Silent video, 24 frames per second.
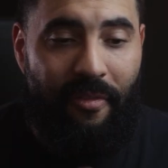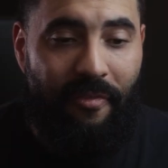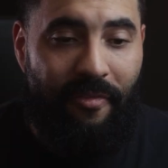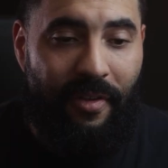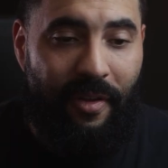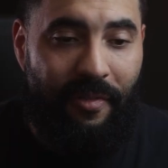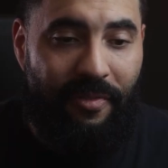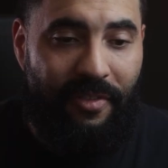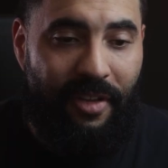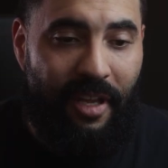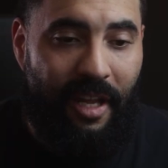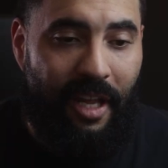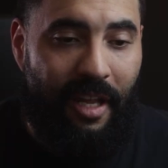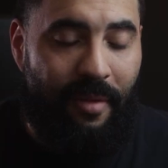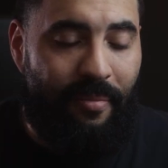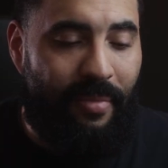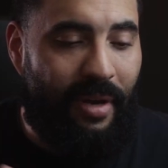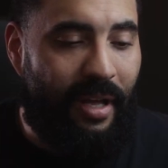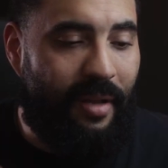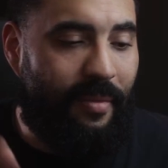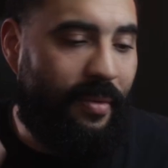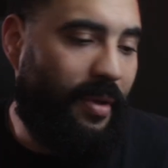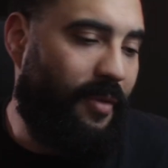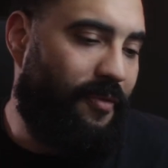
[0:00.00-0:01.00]
a 15,
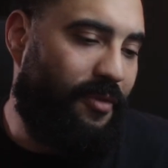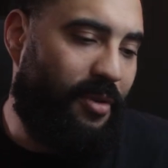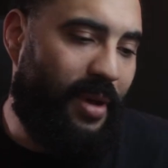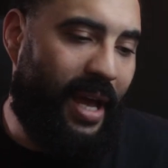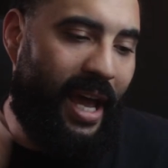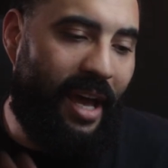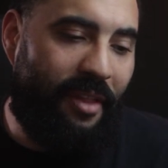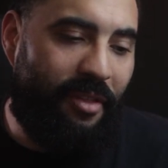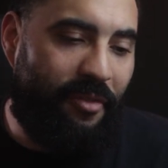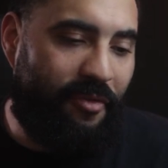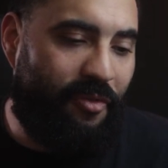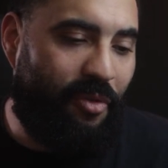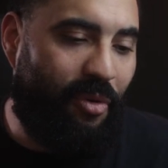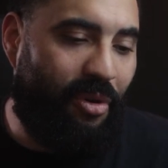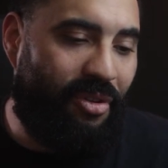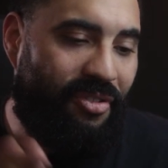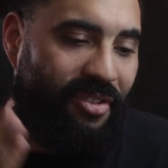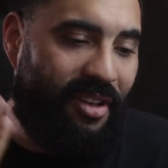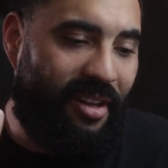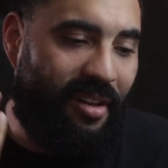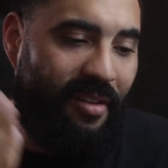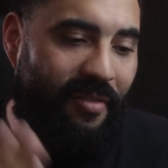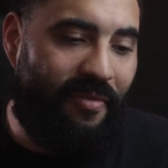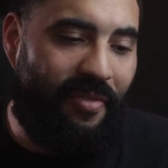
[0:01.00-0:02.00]
but if you had the
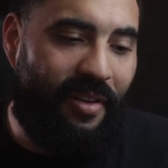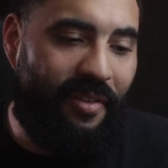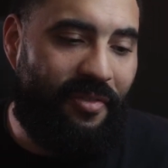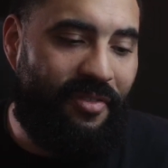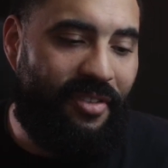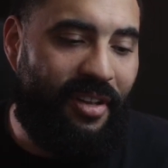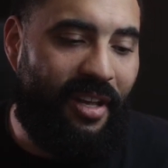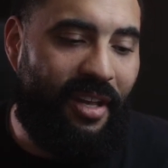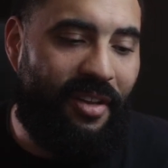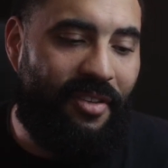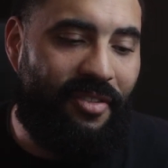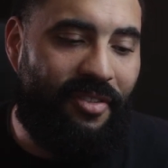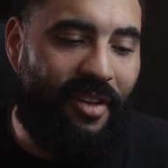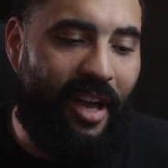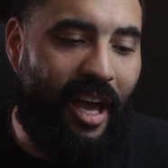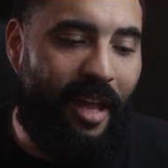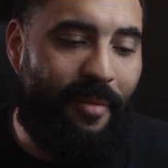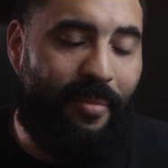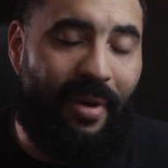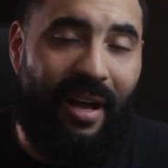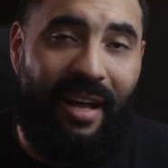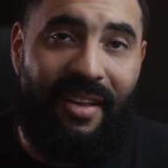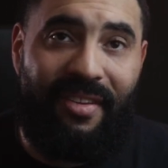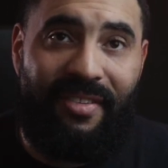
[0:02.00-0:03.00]
14 and 15
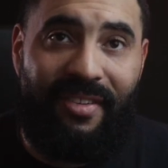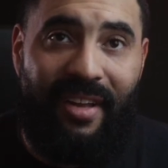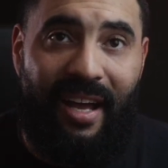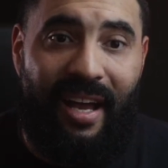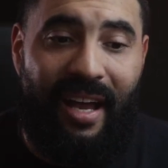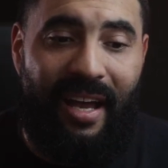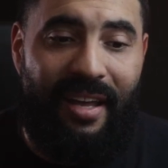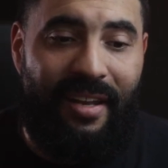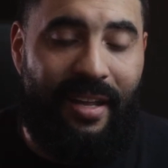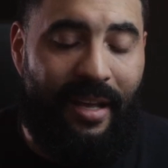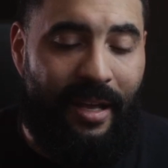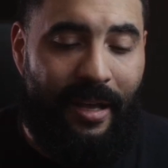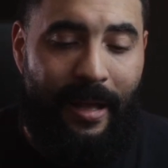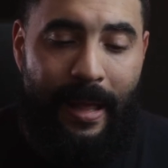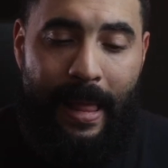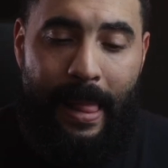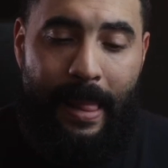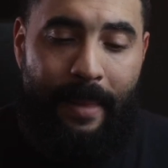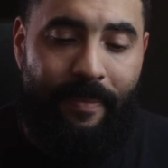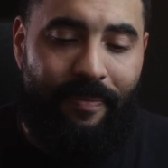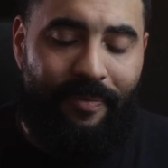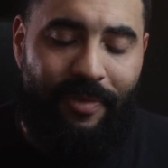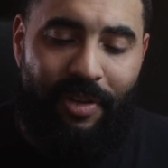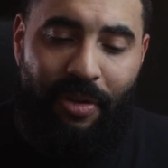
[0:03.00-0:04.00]
side by side,
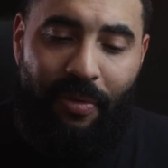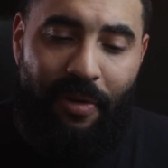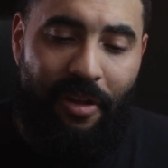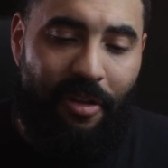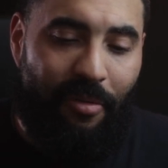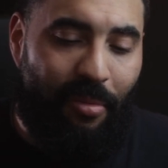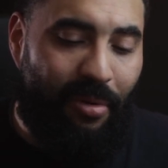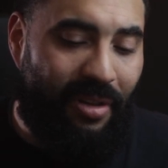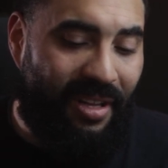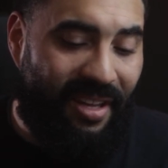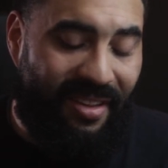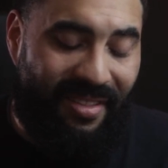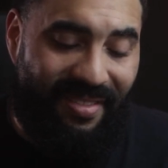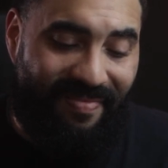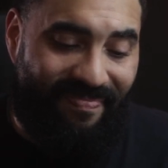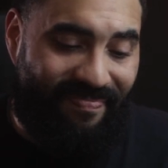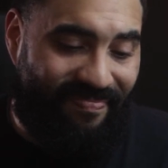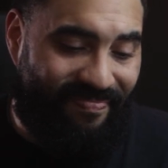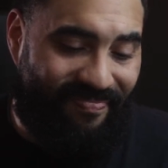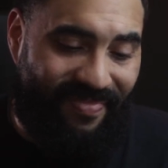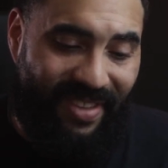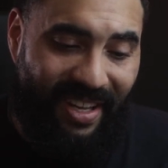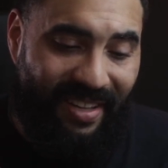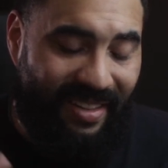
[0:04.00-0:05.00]
the only really
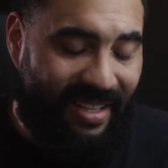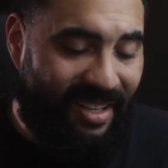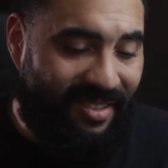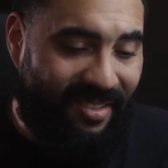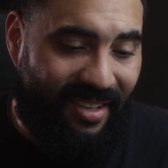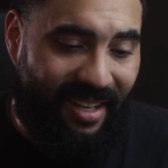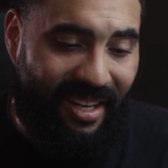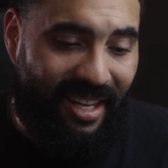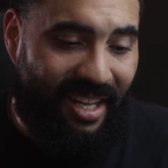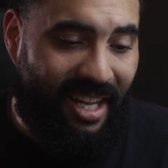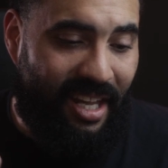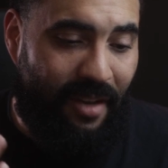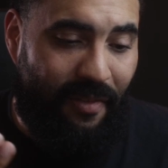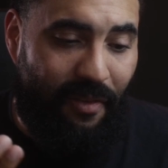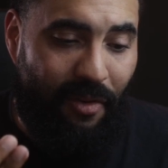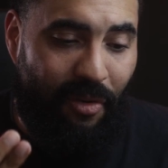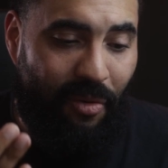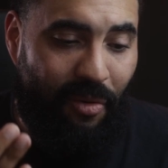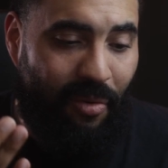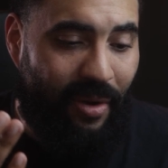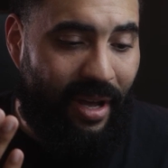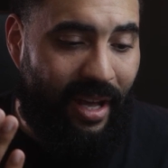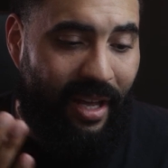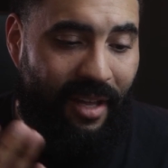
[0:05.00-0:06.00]
thing that's going to give it
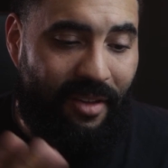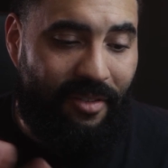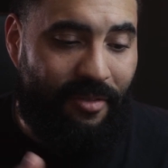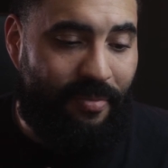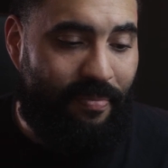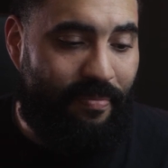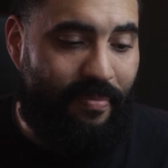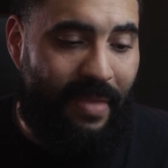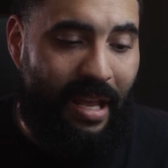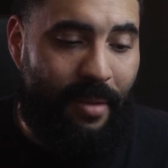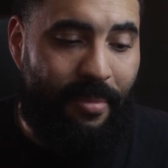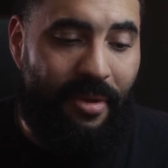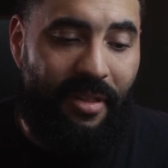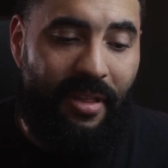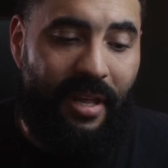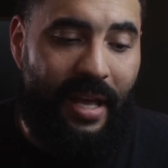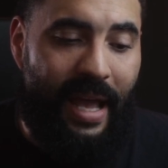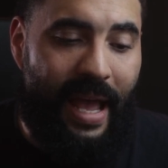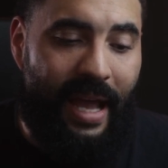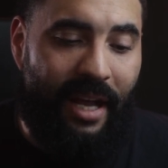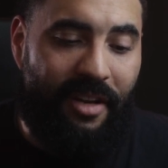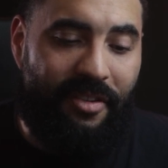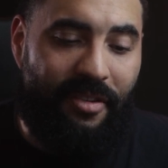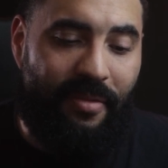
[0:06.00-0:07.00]
away is maybe the
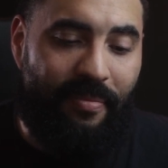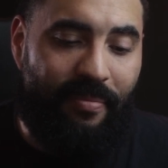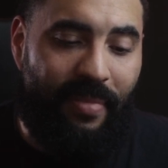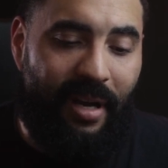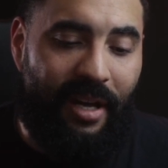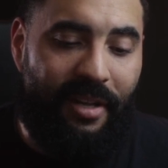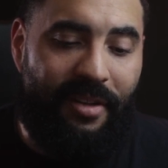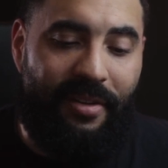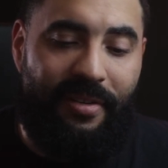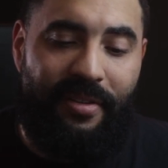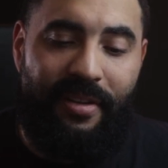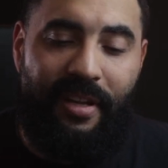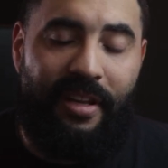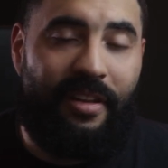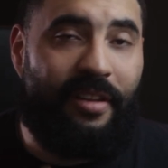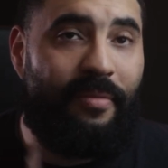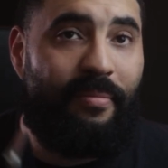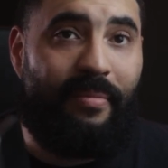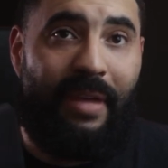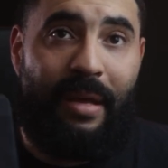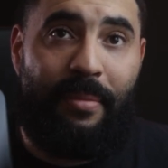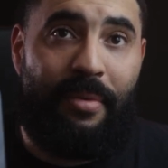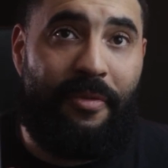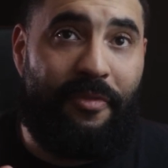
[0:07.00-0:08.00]
action button, and
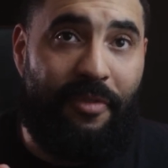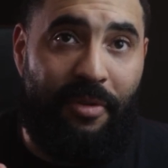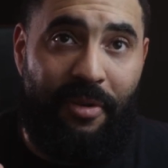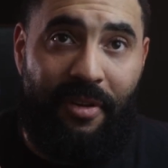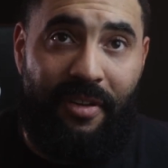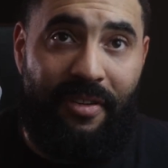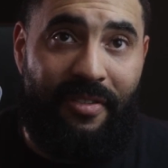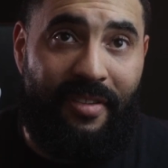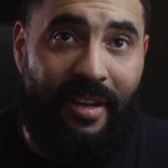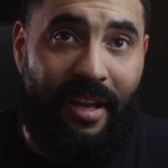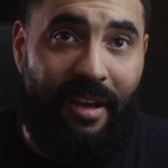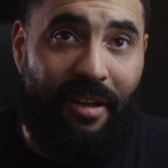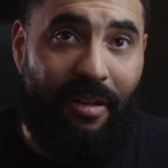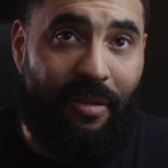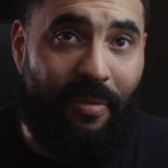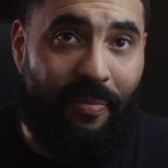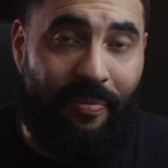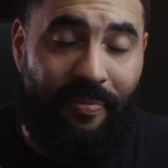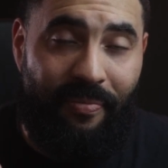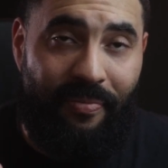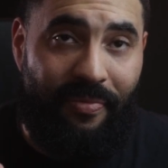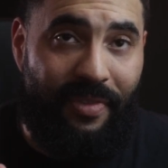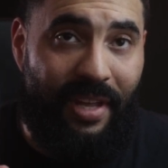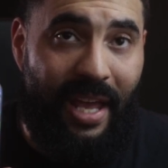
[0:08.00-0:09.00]
maybe, if you can tell,
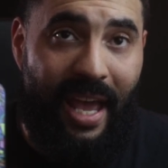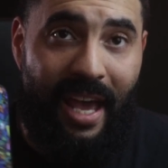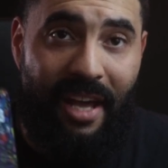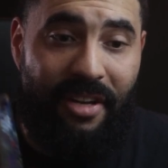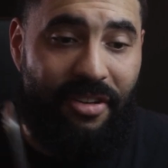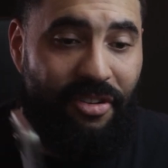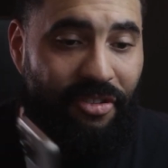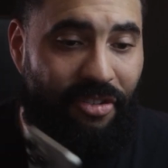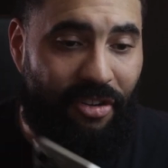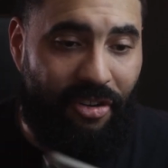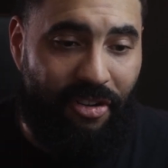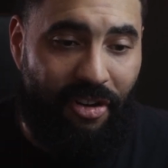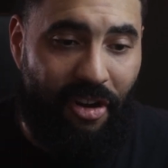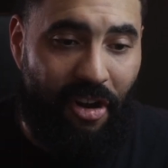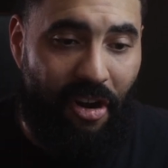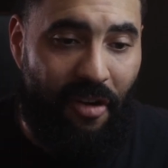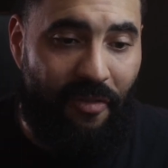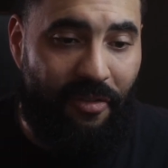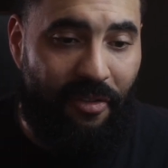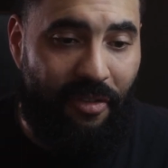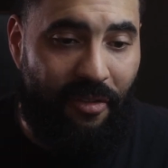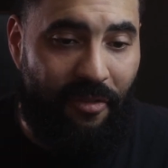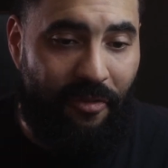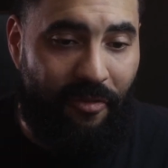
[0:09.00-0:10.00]
the edges are curved in the